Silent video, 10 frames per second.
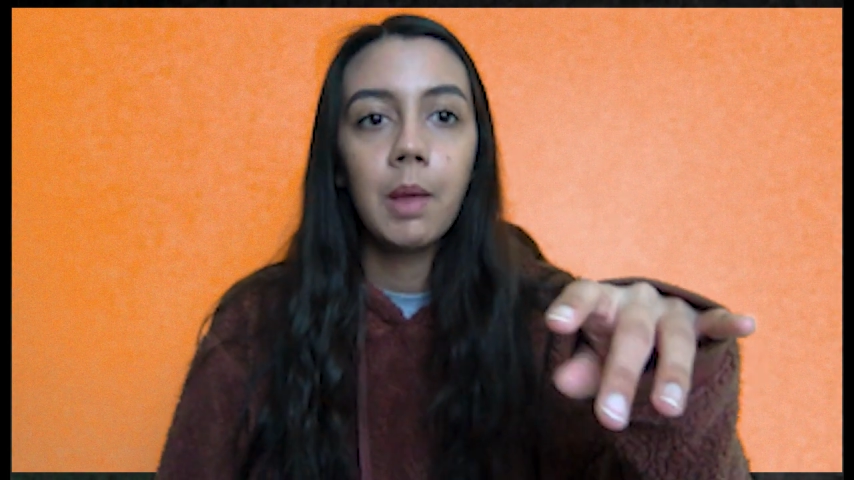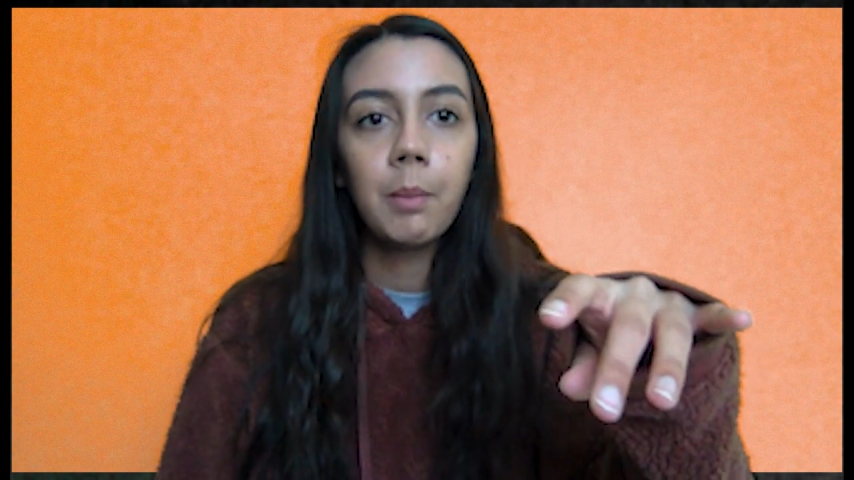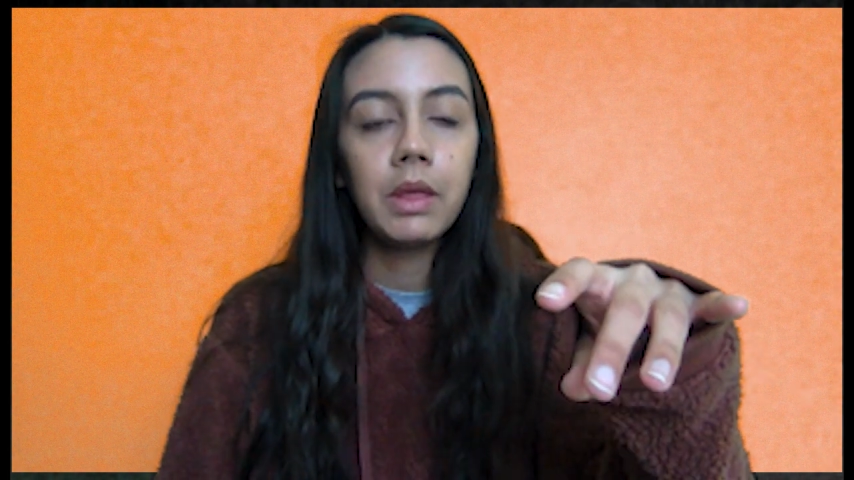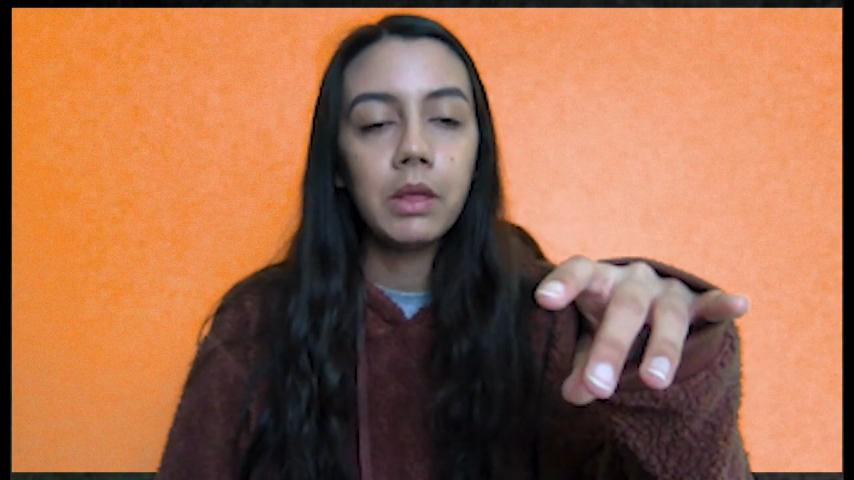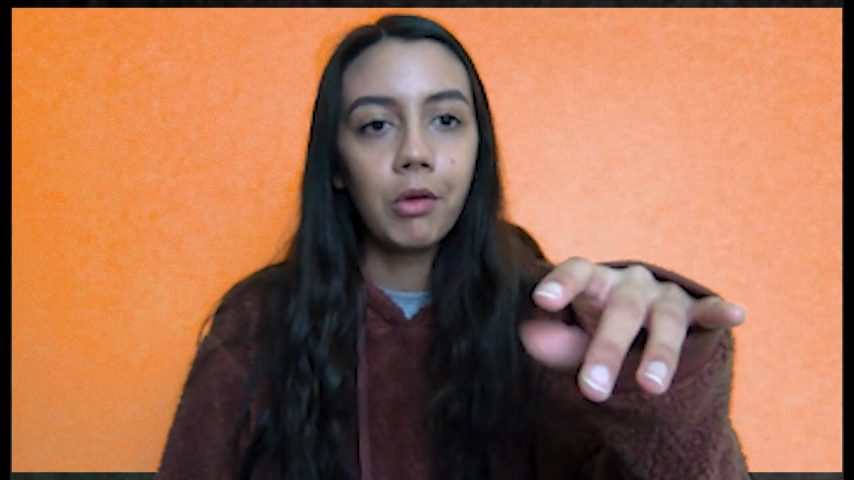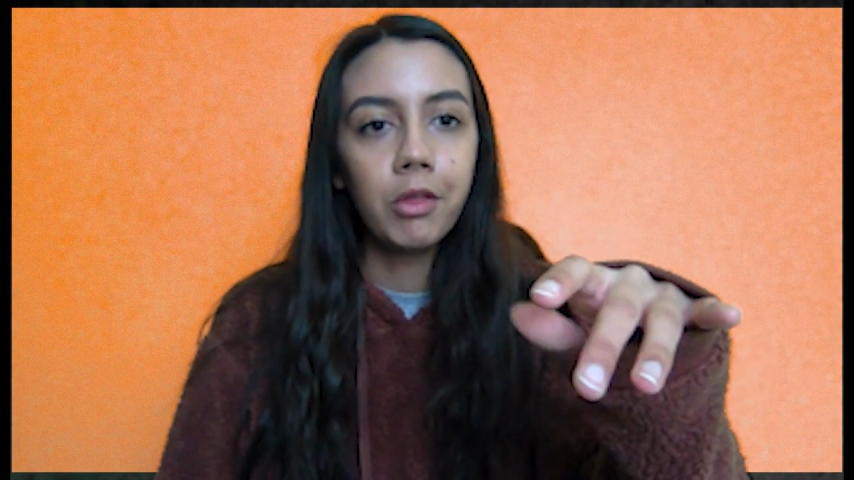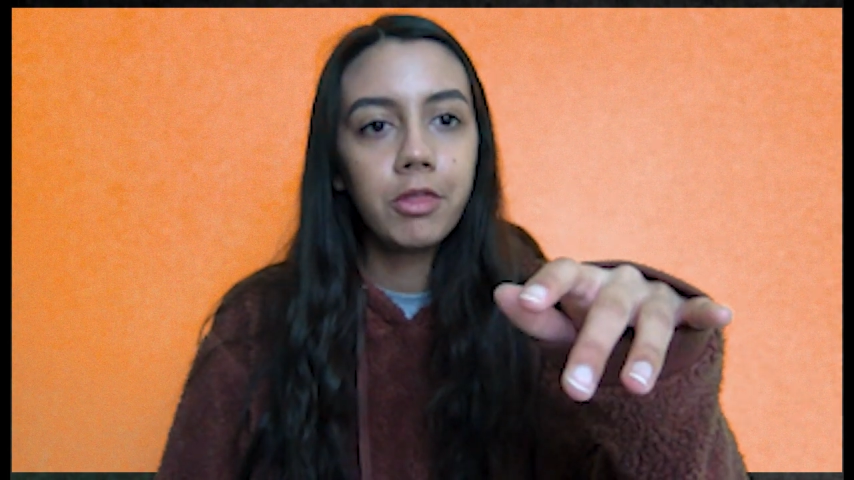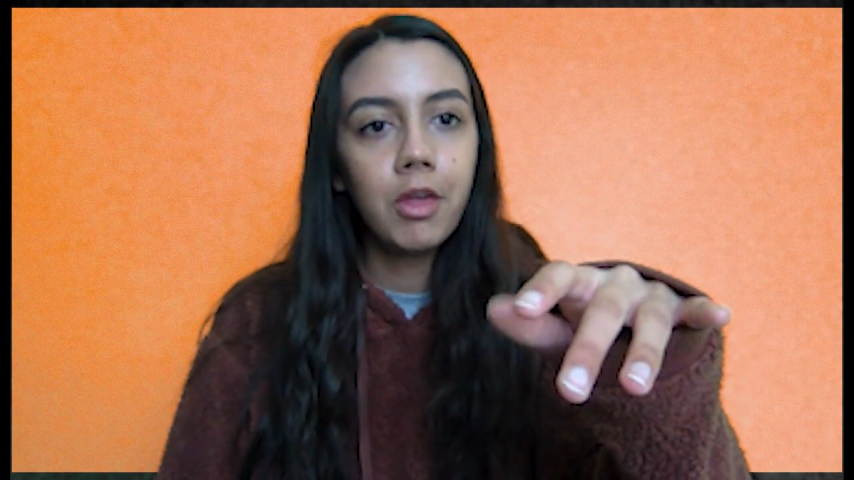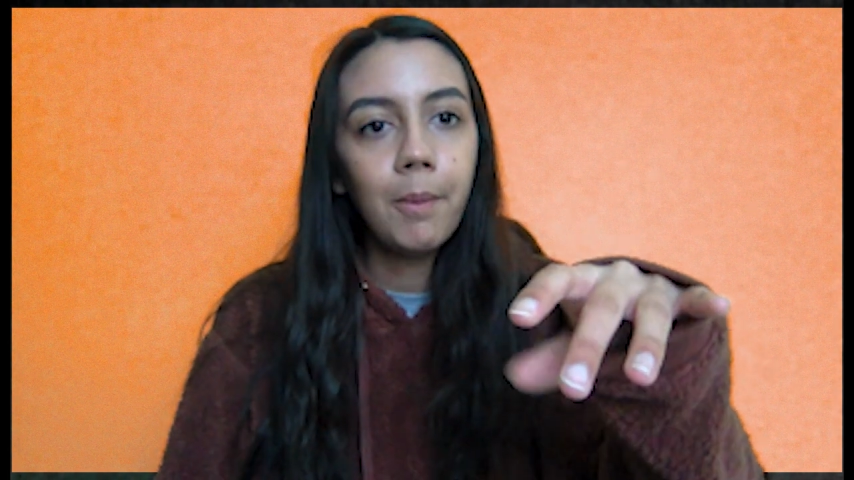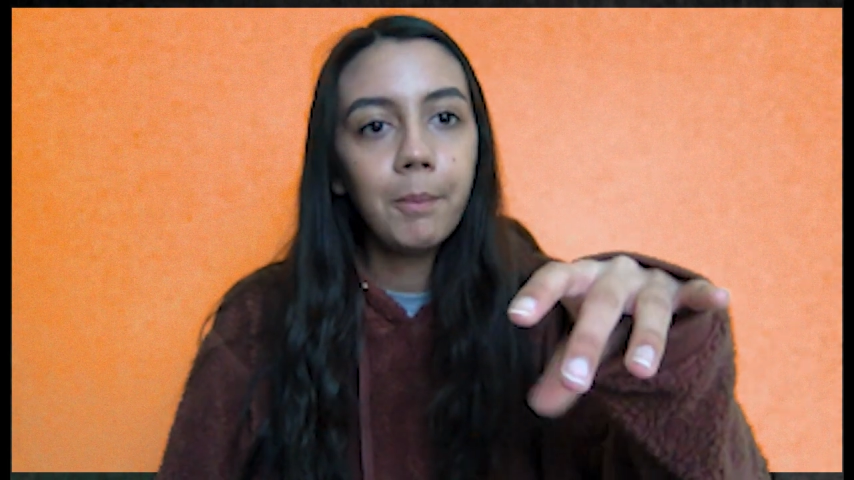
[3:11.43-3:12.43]
put your
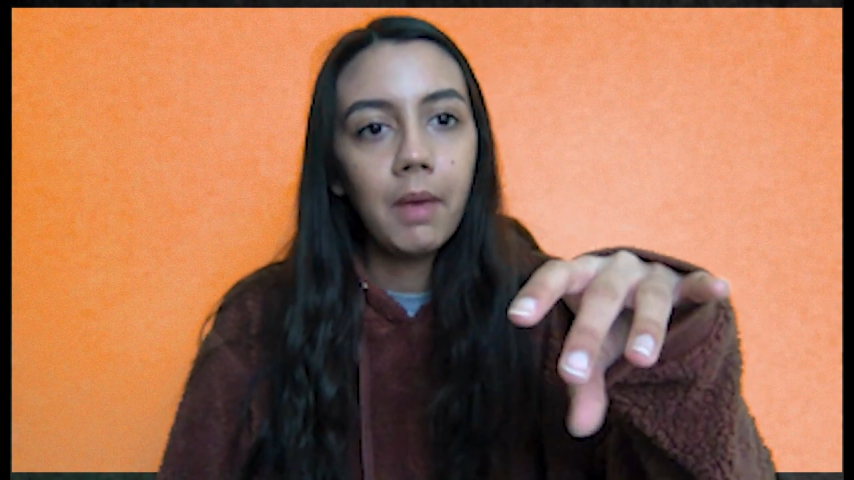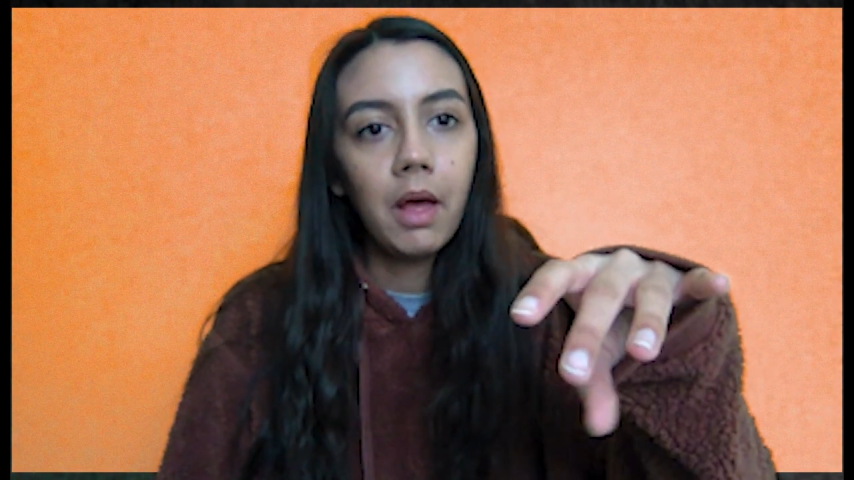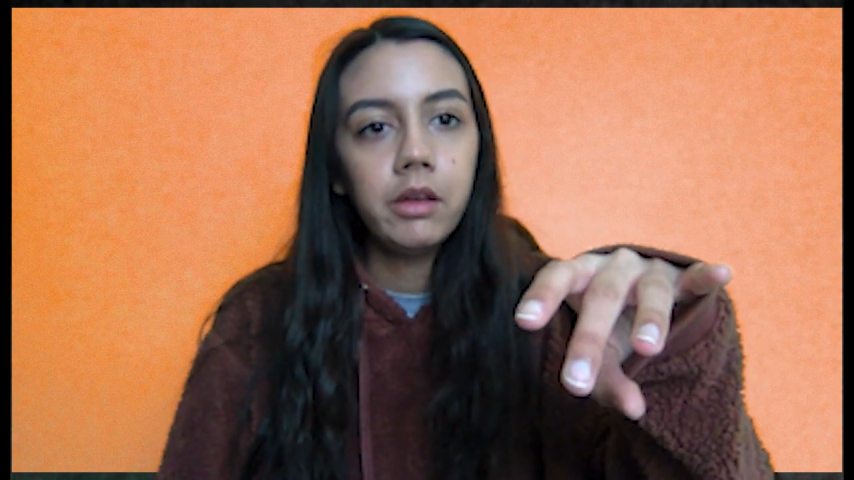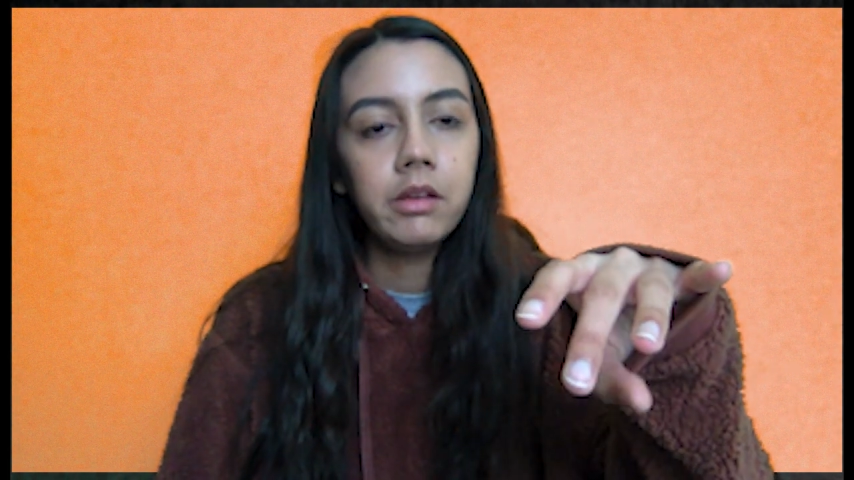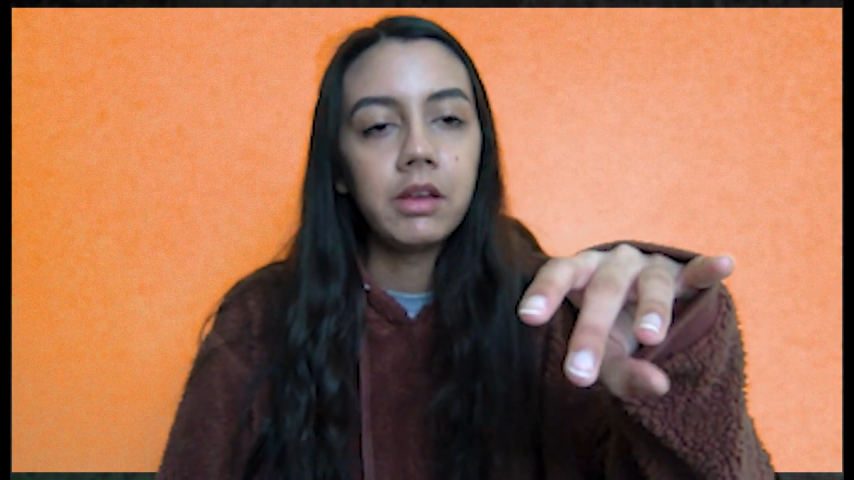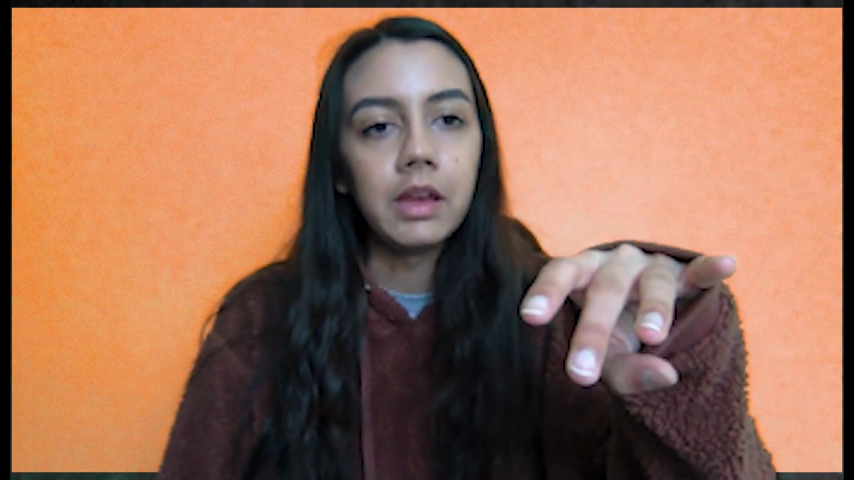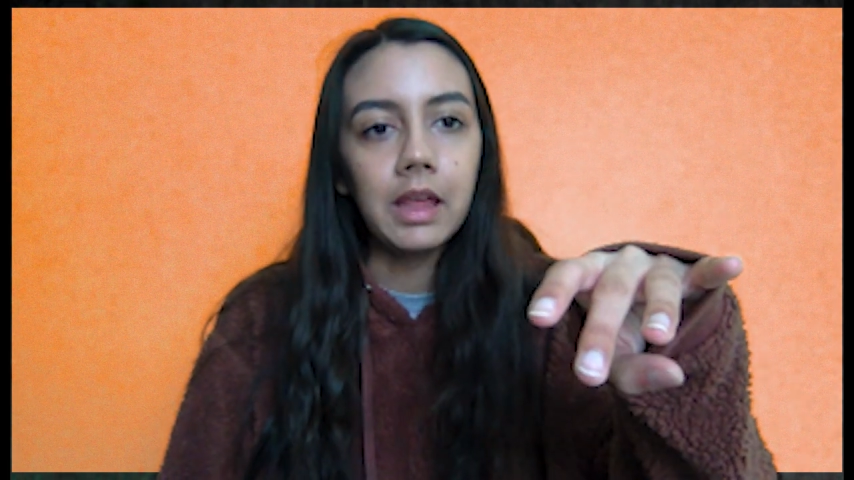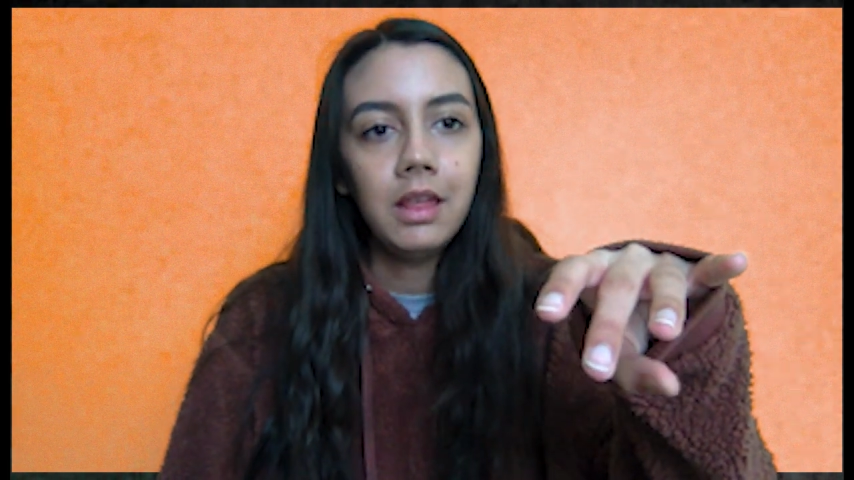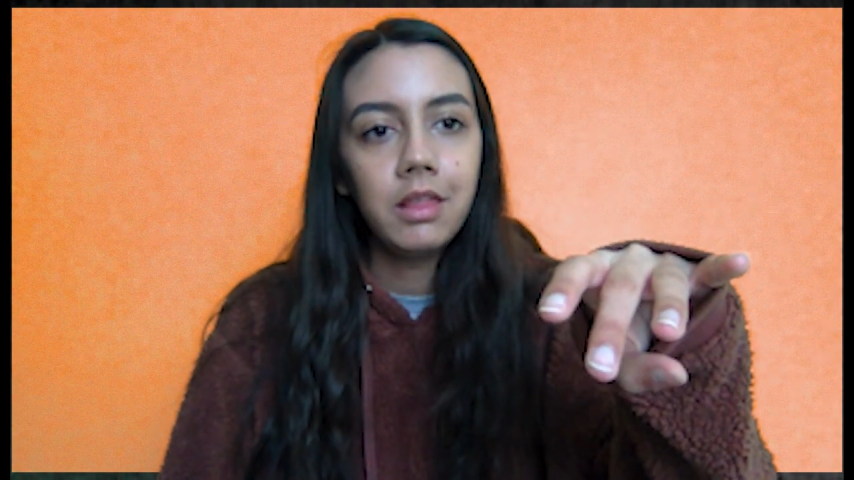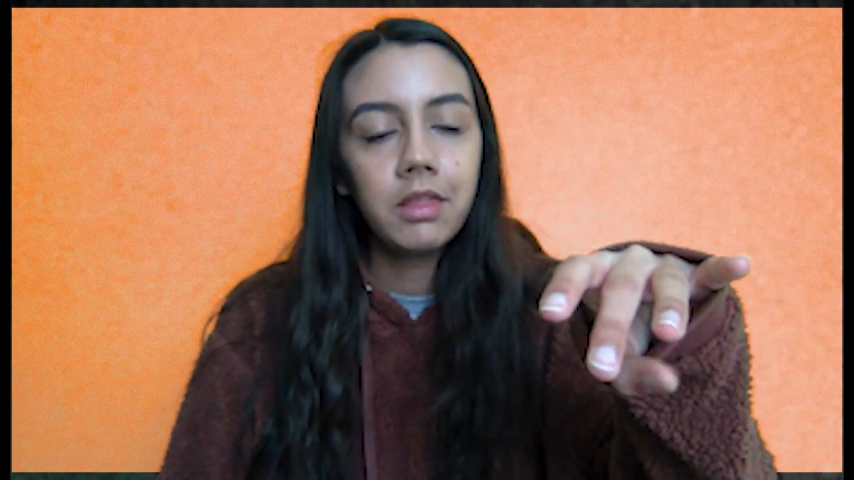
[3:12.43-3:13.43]
thumb
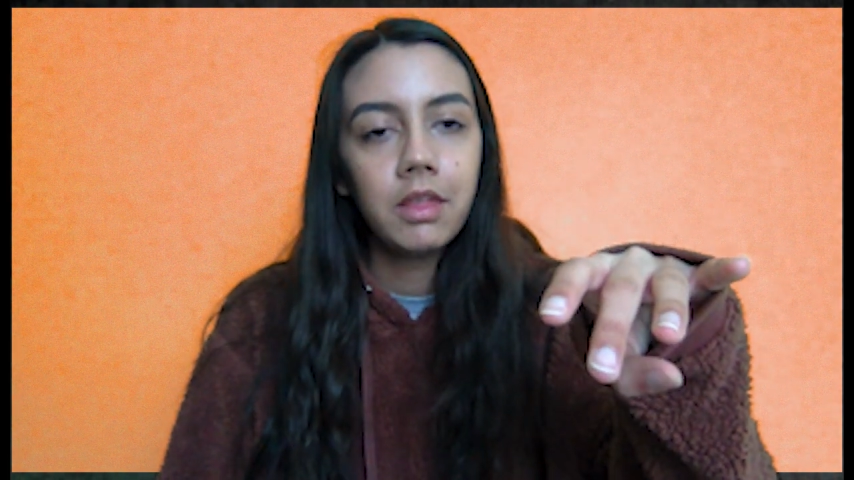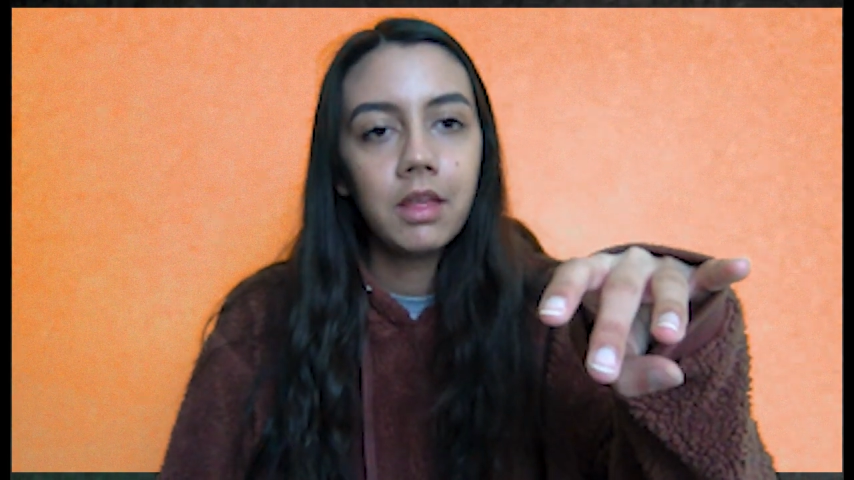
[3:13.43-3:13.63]
underneath